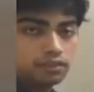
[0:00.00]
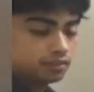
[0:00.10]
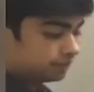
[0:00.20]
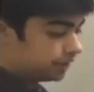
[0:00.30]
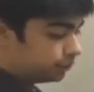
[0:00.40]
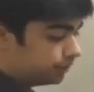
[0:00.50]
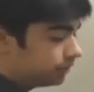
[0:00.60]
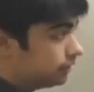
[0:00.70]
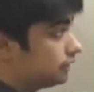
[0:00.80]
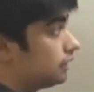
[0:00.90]

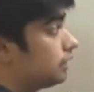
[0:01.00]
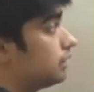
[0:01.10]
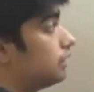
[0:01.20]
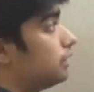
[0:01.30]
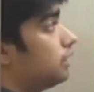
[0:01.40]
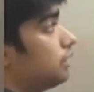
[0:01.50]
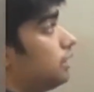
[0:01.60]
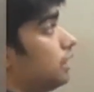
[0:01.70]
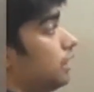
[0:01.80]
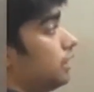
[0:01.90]
saturation.
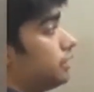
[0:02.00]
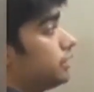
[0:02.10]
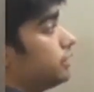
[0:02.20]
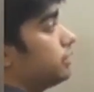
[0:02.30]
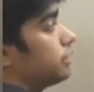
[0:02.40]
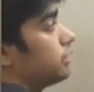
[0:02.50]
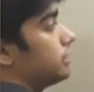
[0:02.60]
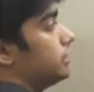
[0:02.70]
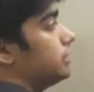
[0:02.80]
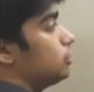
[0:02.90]
And since this is a
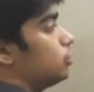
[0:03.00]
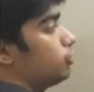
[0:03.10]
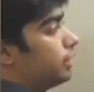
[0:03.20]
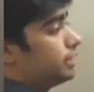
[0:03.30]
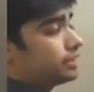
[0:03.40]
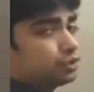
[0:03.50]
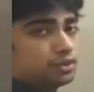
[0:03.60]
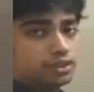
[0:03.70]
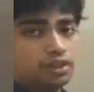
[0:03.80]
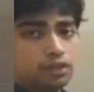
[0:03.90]
region of high
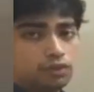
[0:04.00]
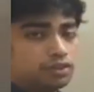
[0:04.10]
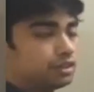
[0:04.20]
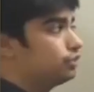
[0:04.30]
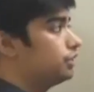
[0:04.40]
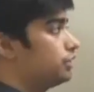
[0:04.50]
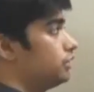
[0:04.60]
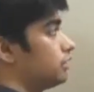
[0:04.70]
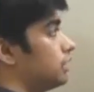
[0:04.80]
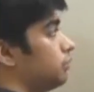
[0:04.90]
saturation, high water
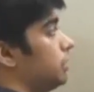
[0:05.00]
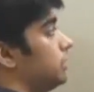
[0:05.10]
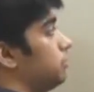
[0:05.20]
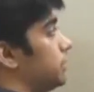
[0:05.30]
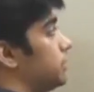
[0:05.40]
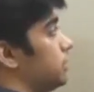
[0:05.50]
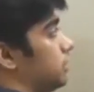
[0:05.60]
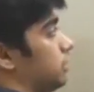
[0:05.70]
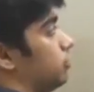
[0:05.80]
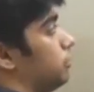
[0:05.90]
saturation, capillary pressure
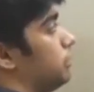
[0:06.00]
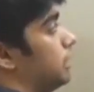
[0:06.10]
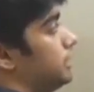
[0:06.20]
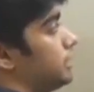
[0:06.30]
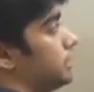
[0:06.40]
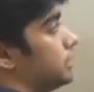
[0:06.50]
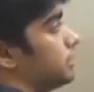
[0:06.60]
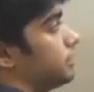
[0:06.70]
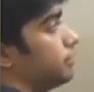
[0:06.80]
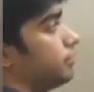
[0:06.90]
will be less.
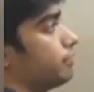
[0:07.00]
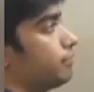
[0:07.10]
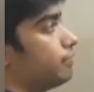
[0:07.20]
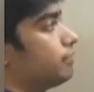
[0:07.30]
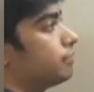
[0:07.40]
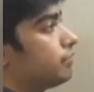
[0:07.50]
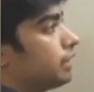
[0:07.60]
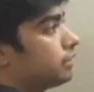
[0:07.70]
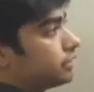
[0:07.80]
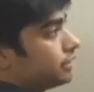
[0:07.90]

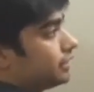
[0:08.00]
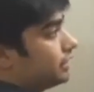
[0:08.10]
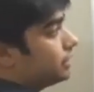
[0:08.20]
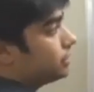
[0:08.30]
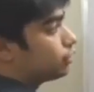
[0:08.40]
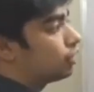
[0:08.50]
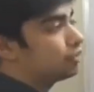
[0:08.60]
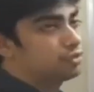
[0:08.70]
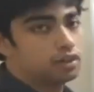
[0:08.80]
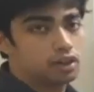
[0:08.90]
This is a region
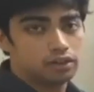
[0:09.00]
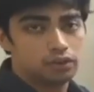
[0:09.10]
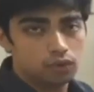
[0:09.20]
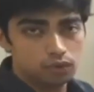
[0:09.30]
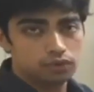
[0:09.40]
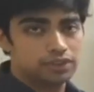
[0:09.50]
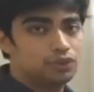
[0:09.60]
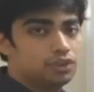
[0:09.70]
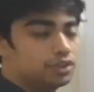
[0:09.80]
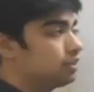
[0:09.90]
of low
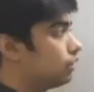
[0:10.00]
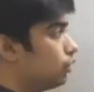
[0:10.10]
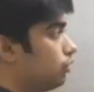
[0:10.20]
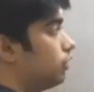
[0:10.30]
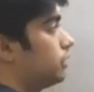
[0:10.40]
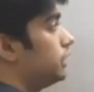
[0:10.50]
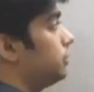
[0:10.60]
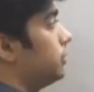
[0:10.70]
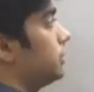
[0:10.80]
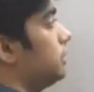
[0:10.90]
saturation, low water
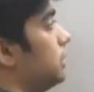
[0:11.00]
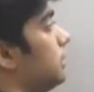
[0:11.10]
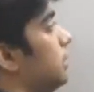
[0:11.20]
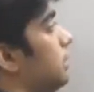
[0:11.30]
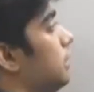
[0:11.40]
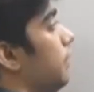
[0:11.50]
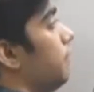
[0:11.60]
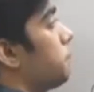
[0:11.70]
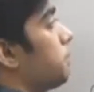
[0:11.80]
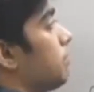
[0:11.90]
saturation, then
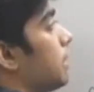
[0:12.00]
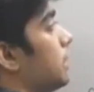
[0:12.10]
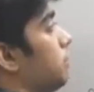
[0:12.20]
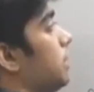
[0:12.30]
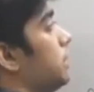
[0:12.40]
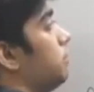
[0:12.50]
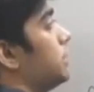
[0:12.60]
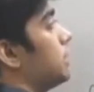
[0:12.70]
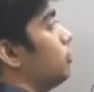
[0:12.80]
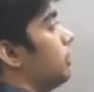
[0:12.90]
capillary
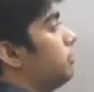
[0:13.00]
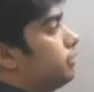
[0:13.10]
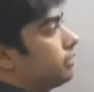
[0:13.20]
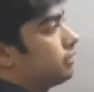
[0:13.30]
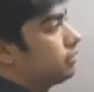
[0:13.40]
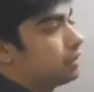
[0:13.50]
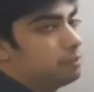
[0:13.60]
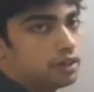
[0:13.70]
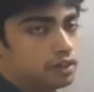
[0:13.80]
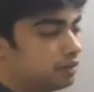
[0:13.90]
pressure will
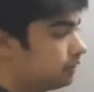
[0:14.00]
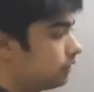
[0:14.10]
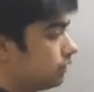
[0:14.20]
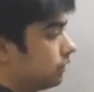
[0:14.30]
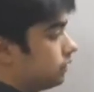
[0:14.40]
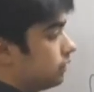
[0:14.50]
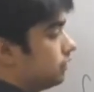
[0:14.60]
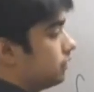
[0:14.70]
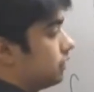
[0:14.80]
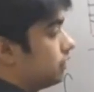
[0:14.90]
be higher.
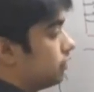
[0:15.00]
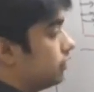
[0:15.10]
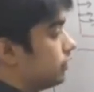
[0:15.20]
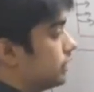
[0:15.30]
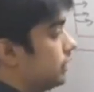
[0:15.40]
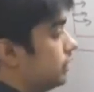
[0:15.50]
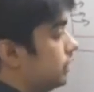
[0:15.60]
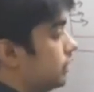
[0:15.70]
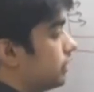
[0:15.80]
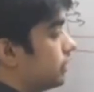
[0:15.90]
We have seen that